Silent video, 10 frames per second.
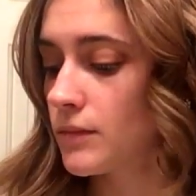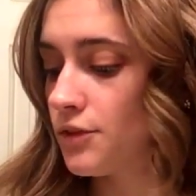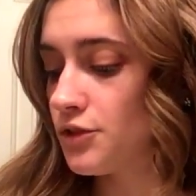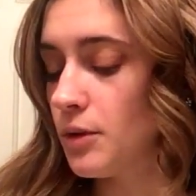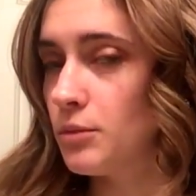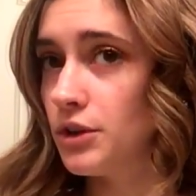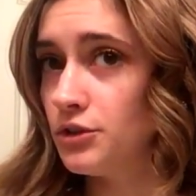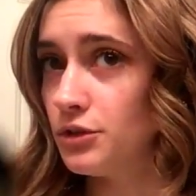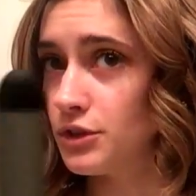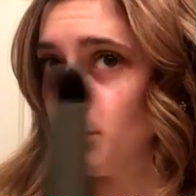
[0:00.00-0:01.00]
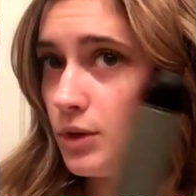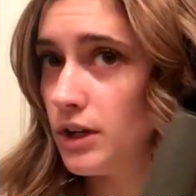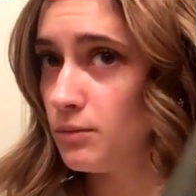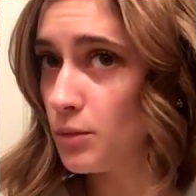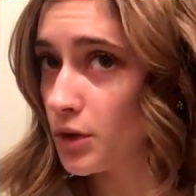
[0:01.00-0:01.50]
So I'm going to do this
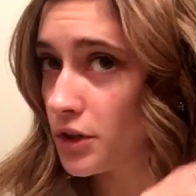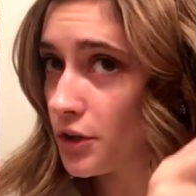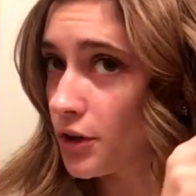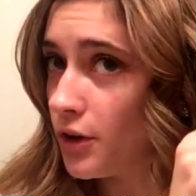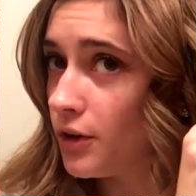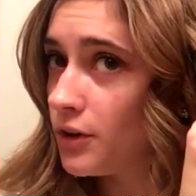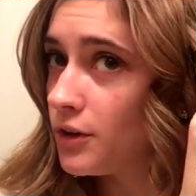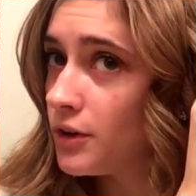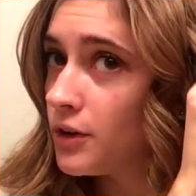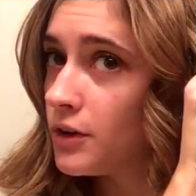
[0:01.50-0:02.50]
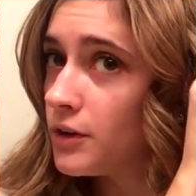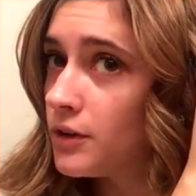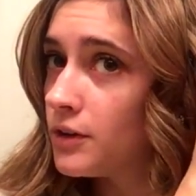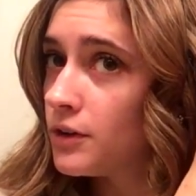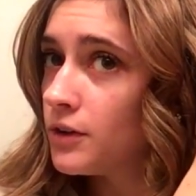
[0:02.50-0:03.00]
one more curl,
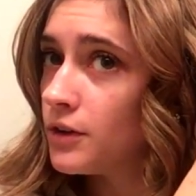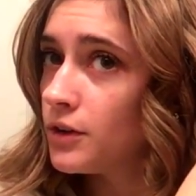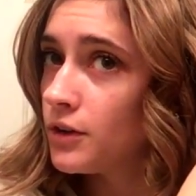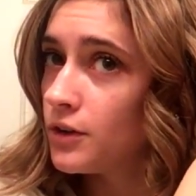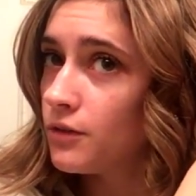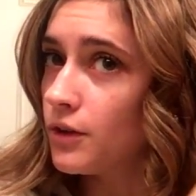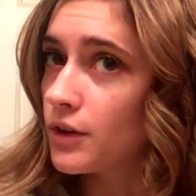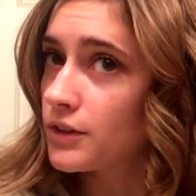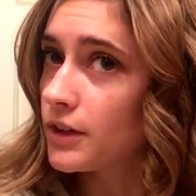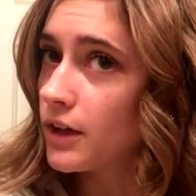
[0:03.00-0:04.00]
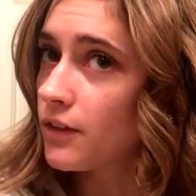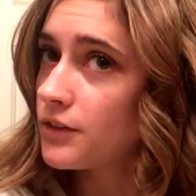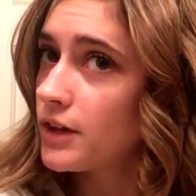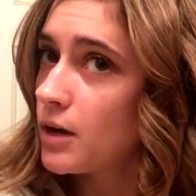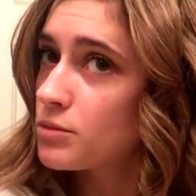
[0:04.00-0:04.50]
focusing on the
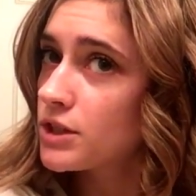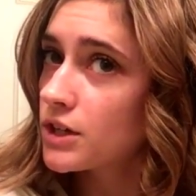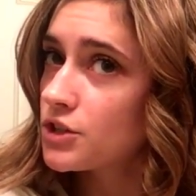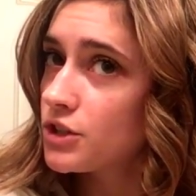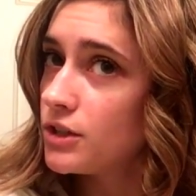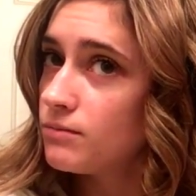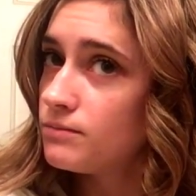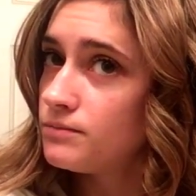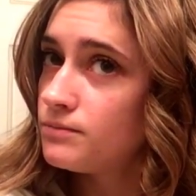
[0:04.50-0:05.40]
top section.